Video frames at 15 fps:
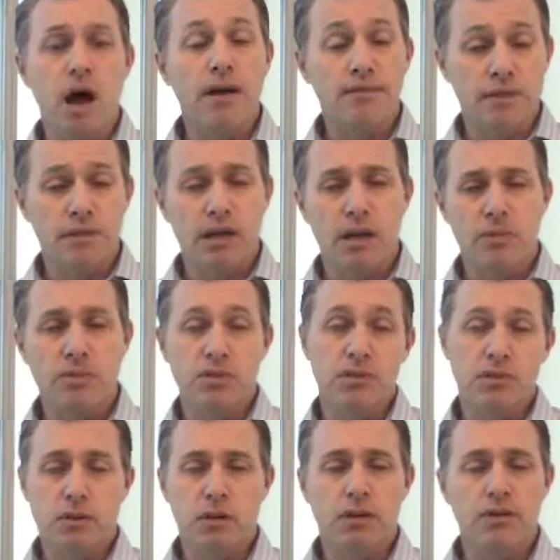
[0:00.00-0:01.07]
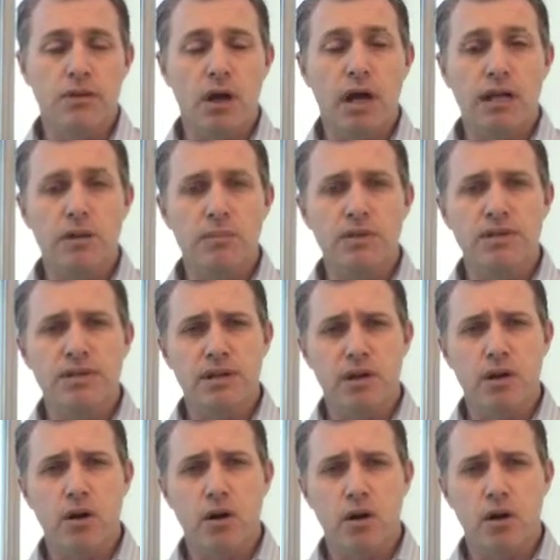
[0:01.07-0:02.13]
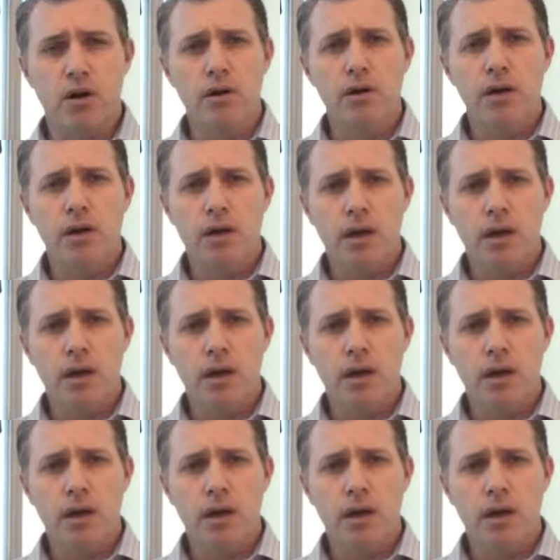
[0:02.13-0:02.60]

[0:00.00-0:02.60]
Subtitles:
oftentimes other documents that are